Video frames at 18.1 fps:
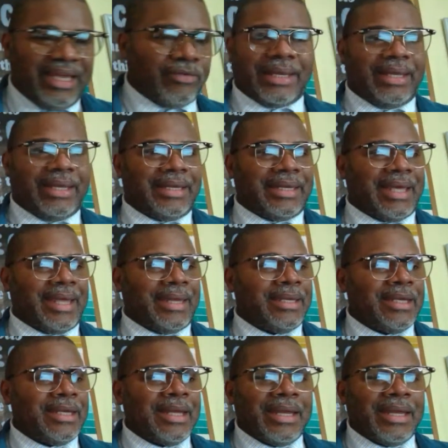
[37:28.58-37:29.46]
You
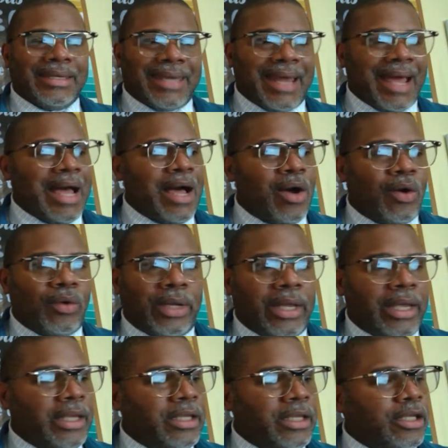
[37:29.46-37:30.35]
got to get that
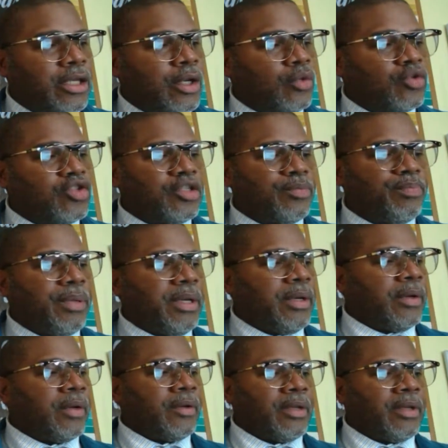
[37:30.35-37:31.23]
down in
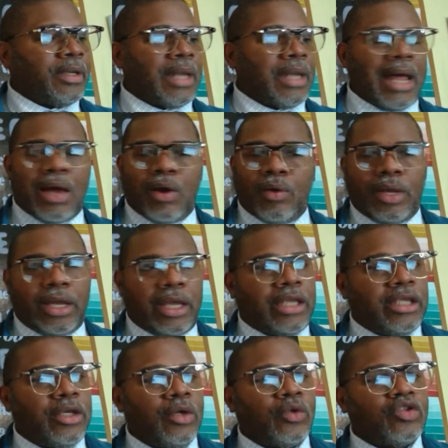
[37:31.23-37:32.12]
your spirit,
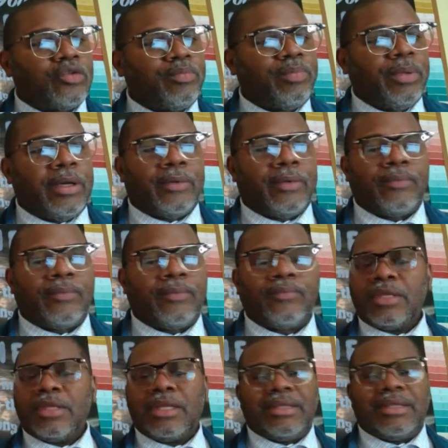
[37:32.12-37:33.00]
down in your
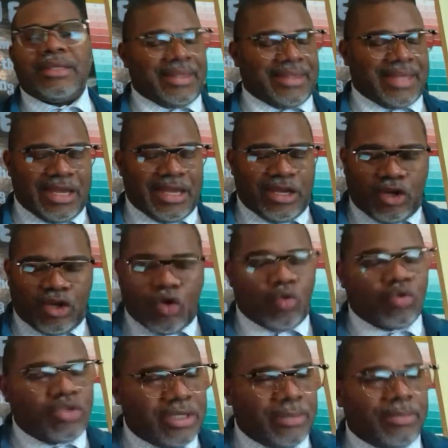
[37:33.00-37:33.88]
spirit. That
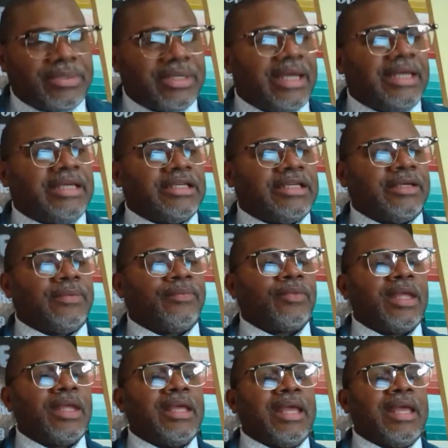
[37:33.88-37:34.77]
that no
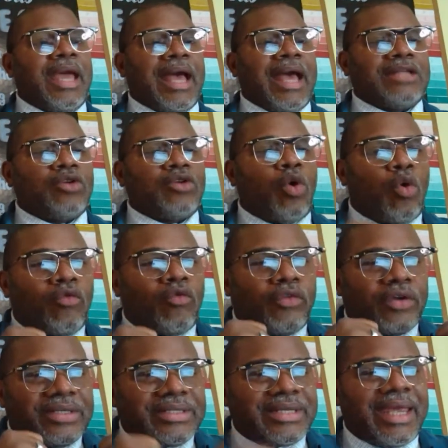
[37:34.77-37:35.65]
temptation has
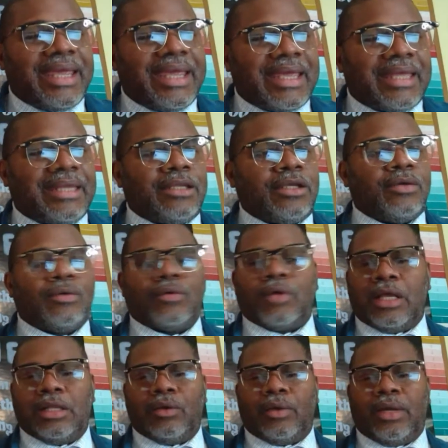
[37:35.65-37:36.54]
overtaken
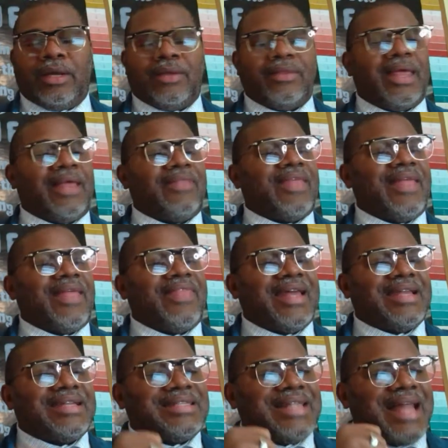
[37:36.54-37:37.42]
you. Hallelujah. That
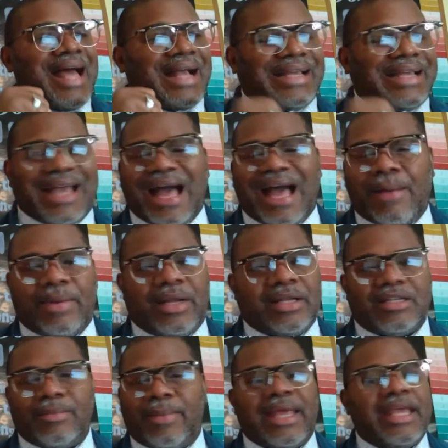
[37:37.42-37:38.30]
that, that is not common
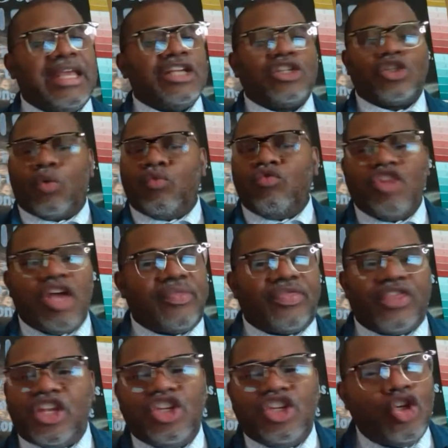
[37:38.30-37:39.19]
unto man. So
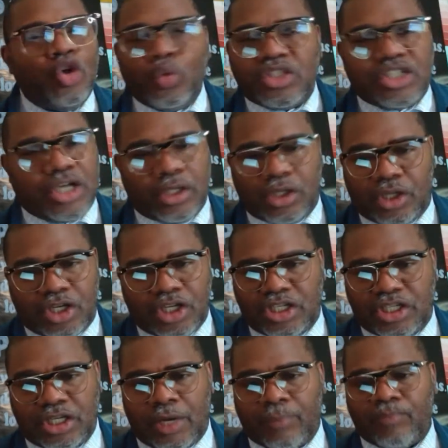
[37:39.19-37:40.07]
nothing new is under the
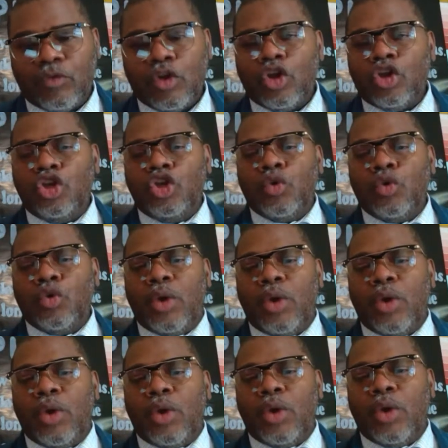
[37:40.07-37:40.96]
sun. You ain't
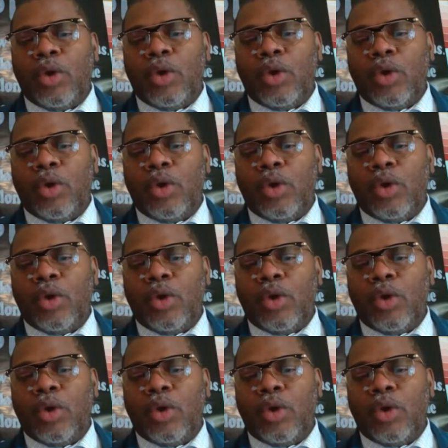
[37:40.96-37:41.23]
the first